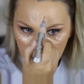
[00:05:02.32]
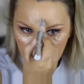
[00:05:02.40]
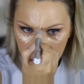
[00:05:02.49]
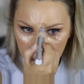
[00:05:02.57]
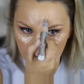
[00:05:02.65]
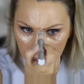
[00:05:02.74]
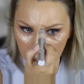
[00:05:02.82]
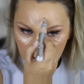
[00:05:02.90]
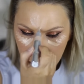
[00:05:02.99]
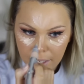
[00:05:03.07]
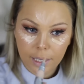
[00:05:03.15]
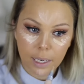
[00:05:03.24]
and then I'm
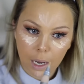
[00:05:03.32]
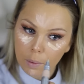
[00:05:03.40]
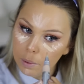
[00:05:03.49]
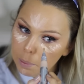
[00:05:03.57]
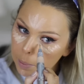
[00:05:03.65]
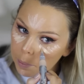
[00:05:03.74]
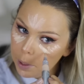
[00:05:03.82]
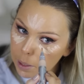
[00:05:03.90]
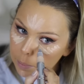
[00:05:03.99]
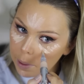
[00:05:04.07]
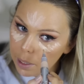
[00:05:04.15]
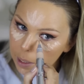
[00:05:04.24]
gonna blend it out with my
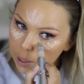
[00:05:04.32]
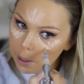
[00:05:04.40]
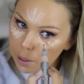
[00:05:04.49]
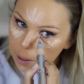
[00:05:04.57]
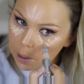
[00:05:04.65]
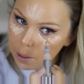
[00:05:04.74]
Beauty Blender.